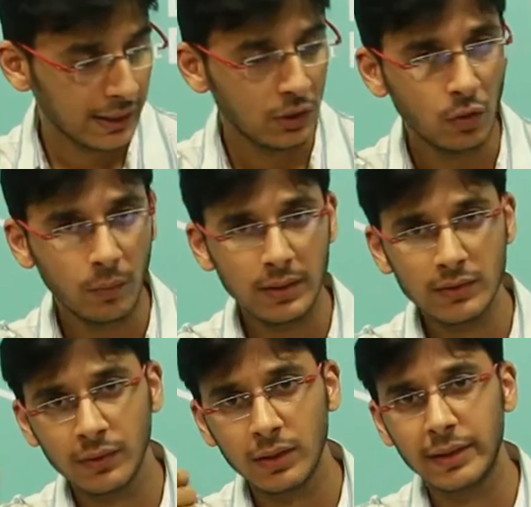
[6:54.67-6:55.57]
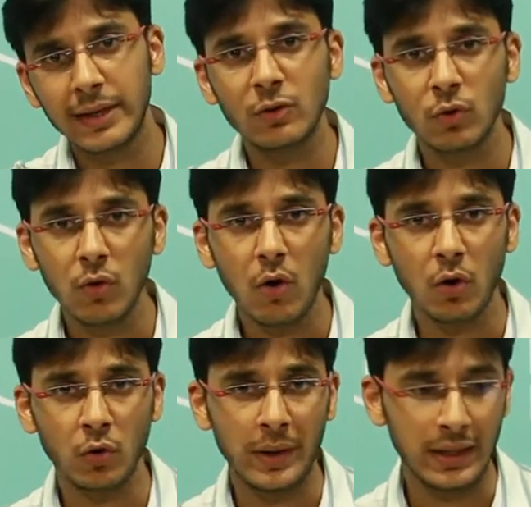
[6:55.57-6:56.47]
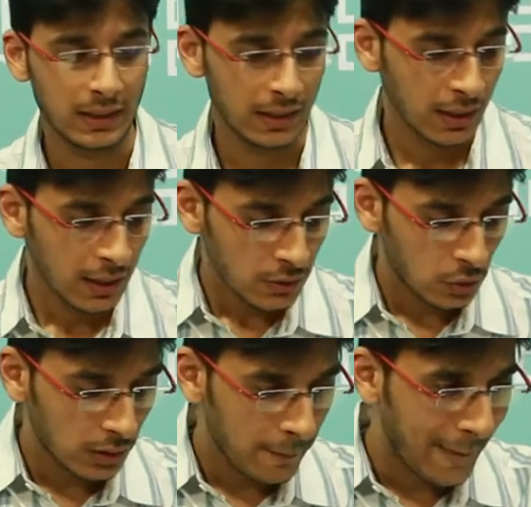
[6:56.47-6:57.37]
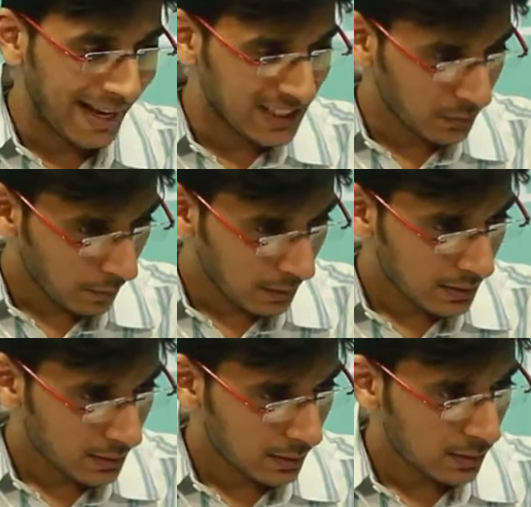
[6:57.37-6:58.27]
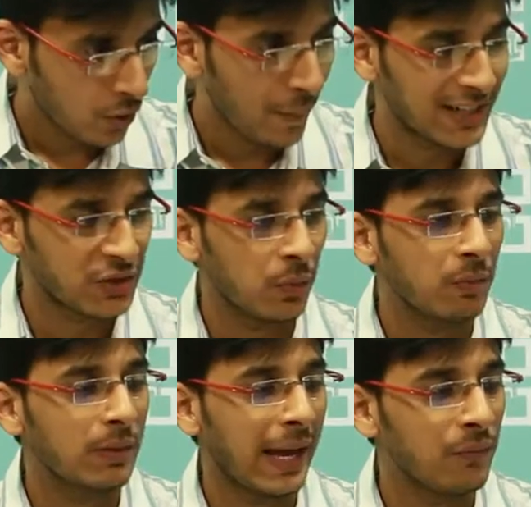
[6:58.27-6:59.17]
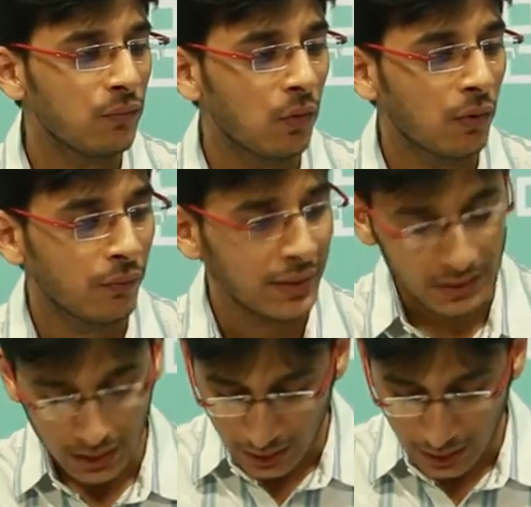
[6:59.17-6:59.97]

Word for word: echo pulse will get low automatically so the maximum distance or maximum time for which